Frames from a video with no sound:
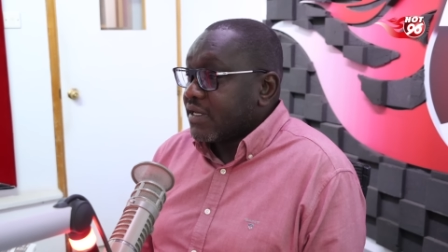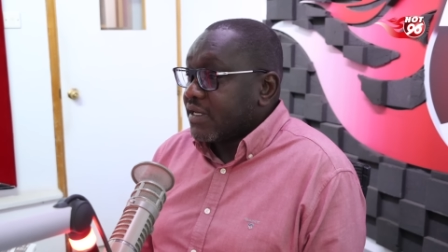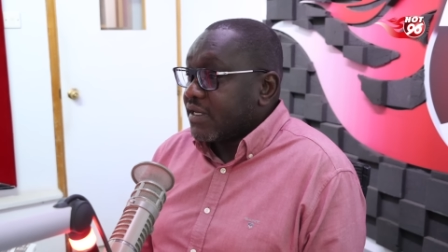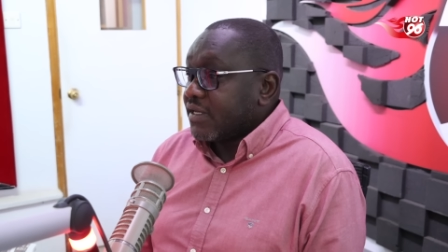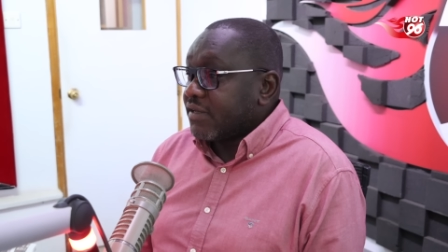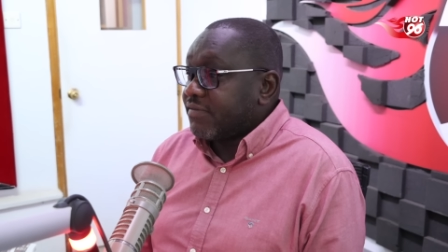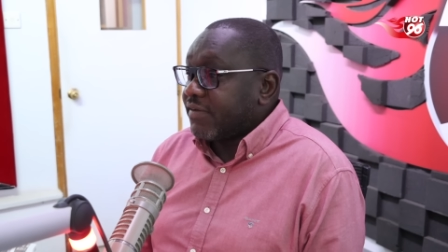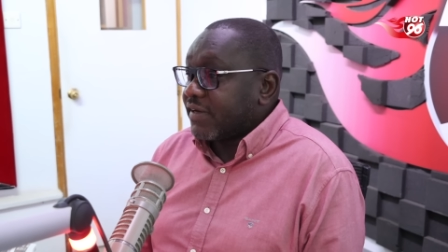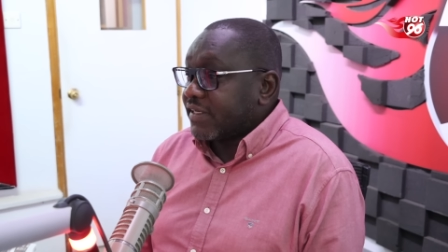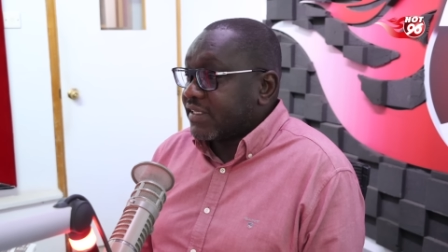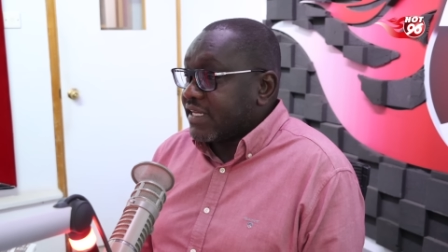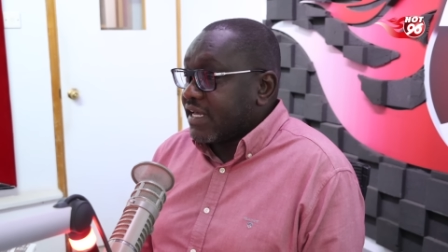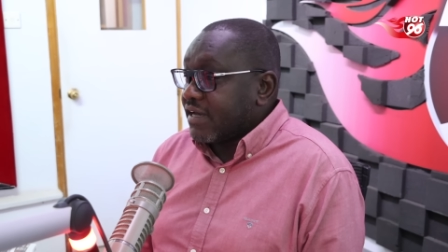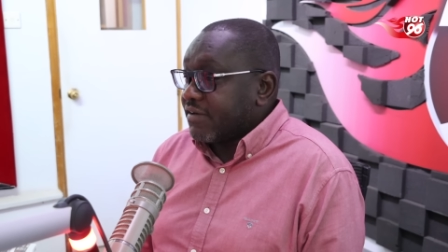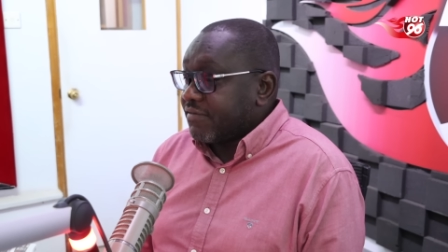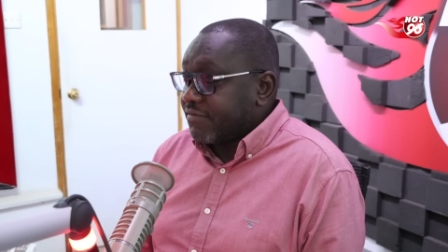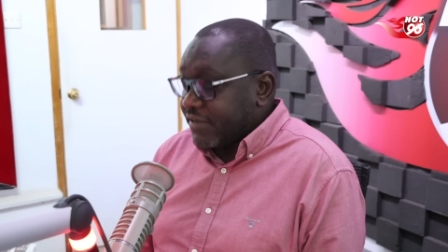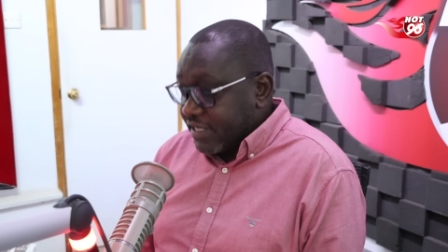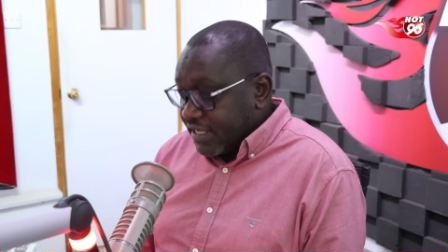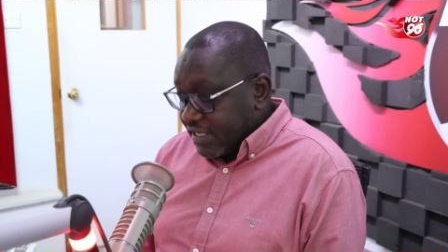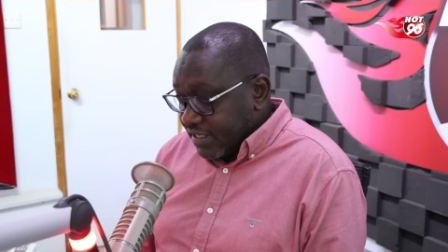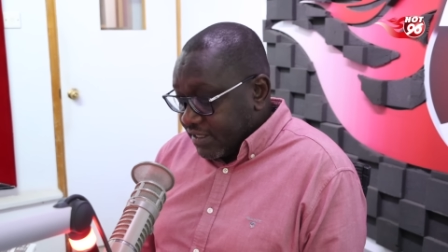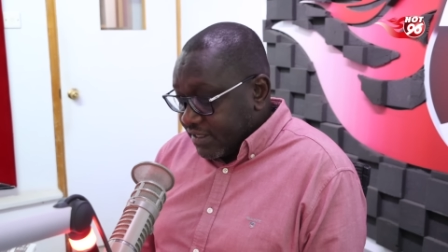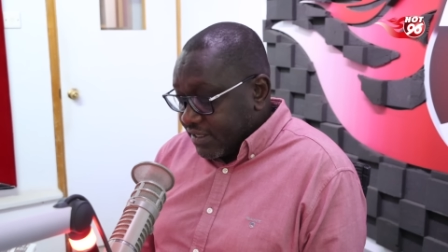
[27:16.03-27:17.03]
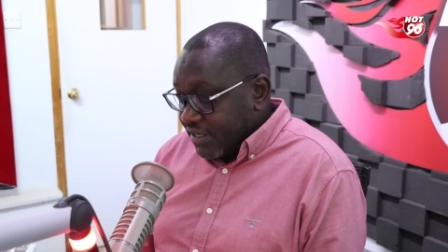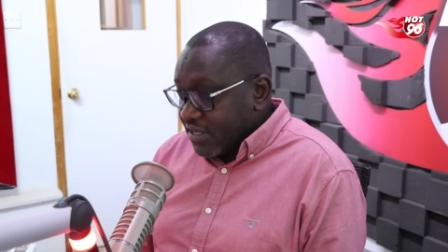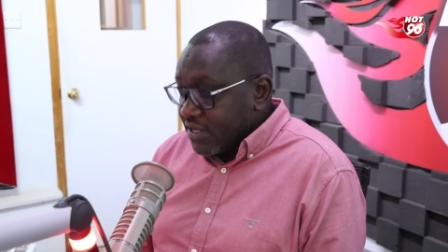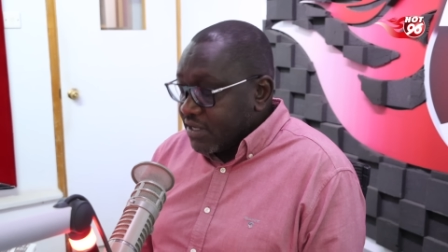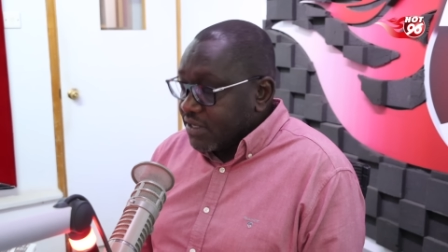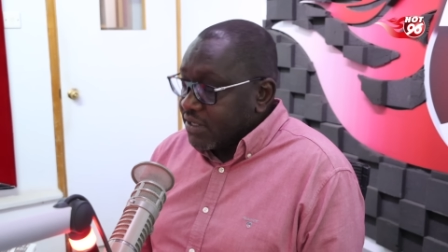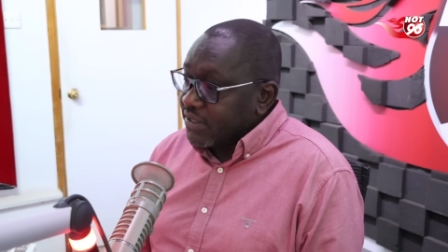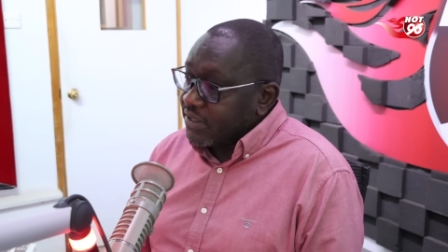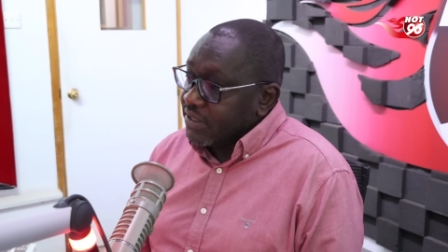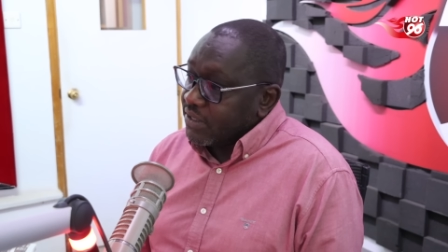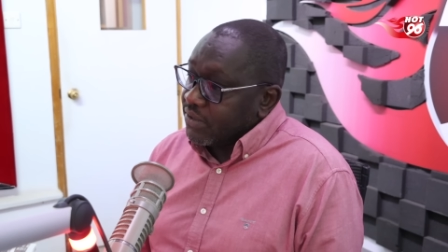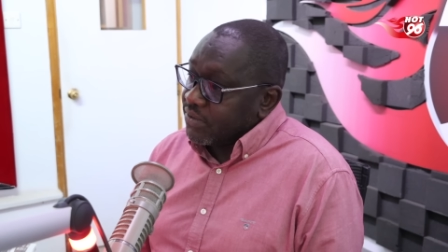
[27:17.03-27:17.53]
In fact, they have killed
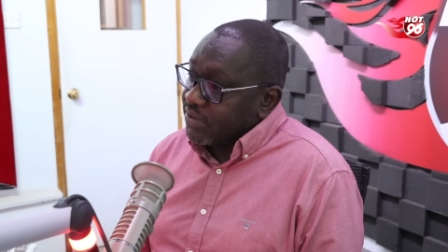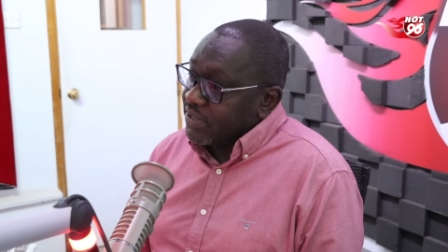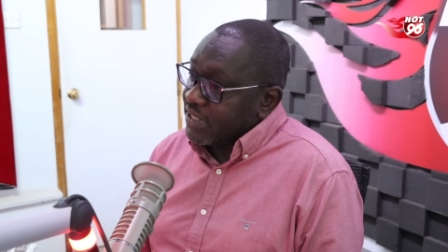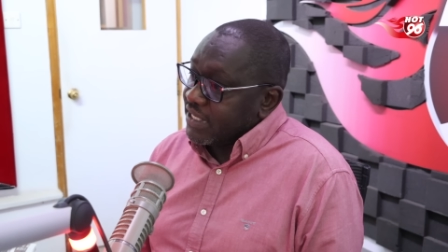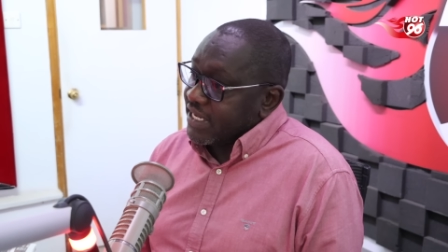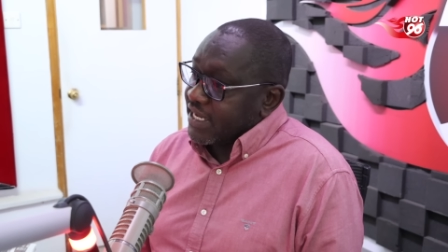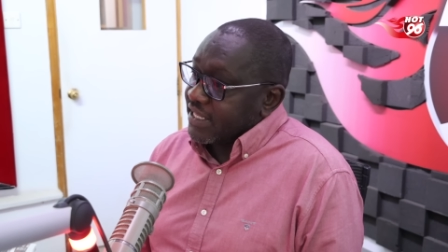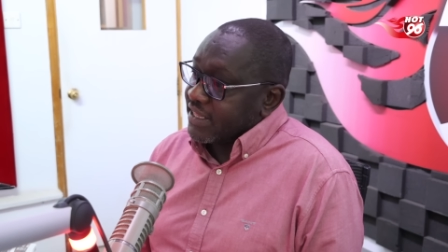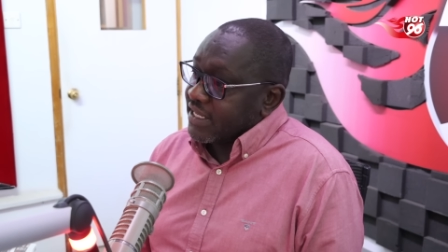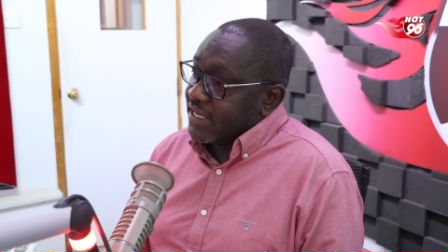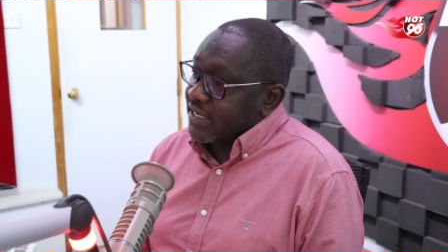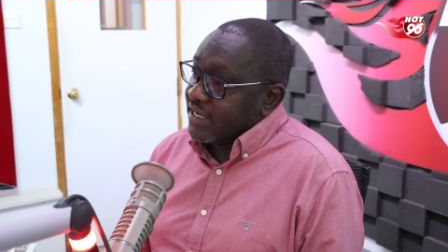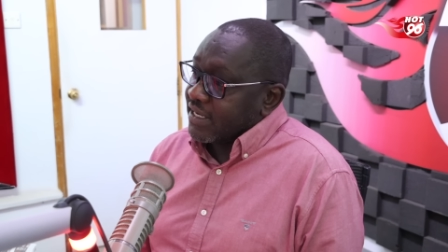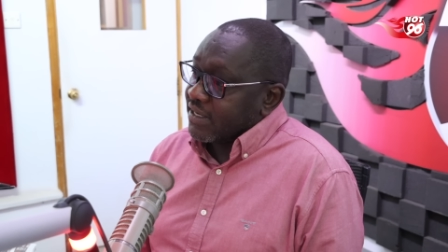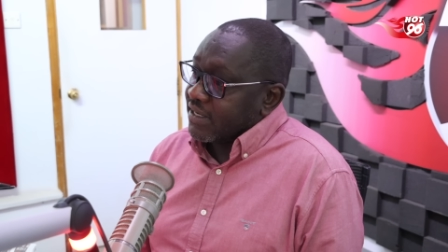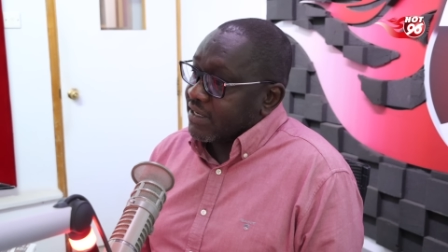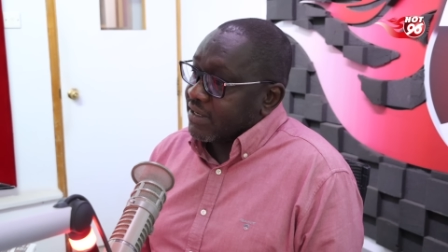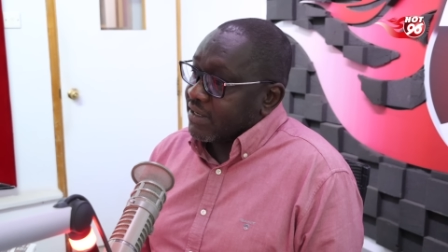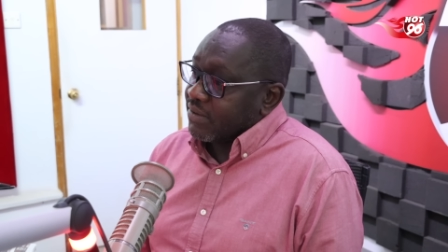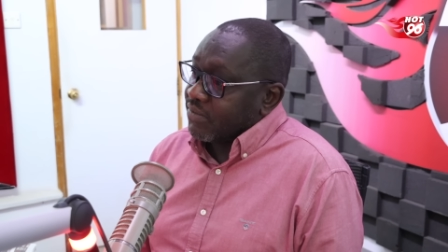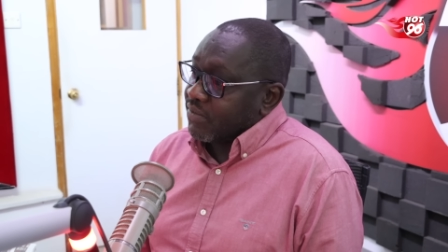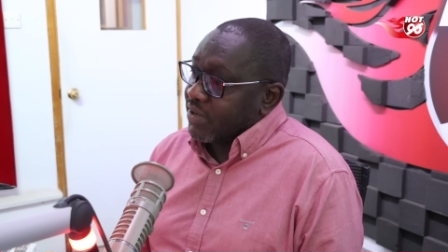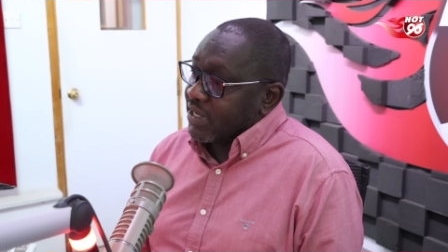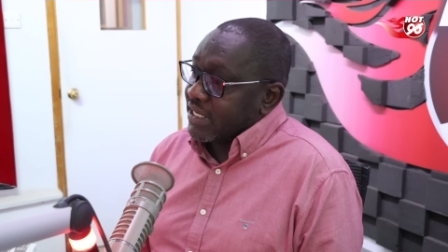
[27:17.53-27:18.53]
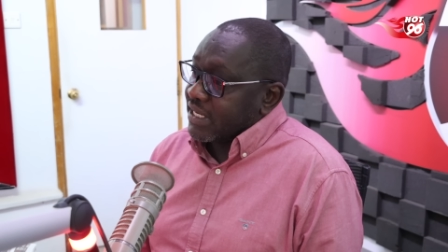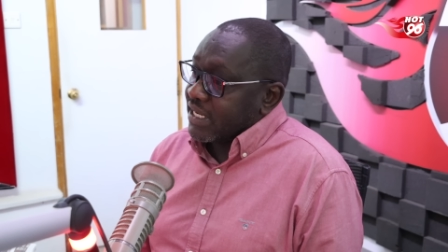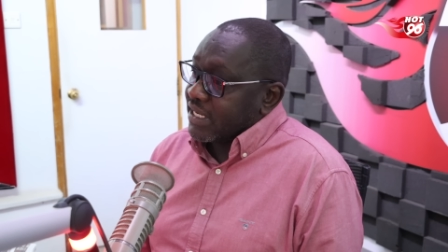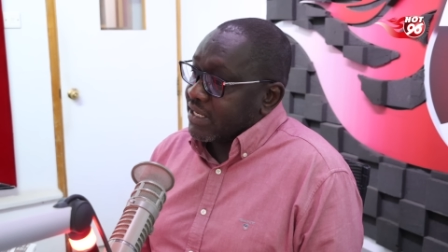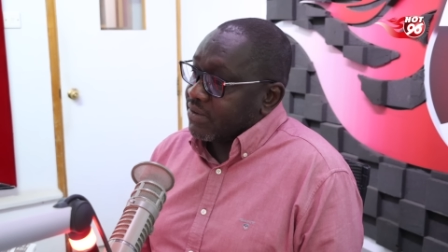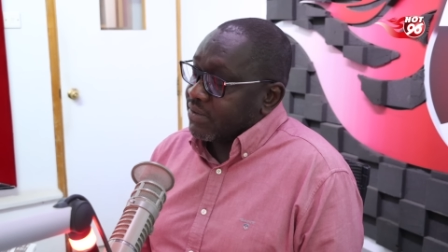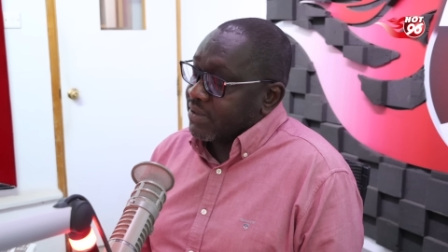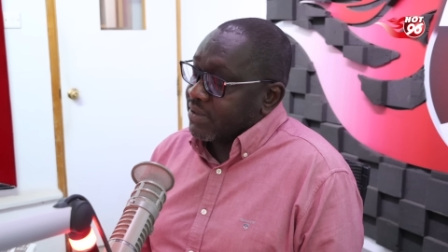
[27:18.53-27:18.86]
the only other uh, one, uh,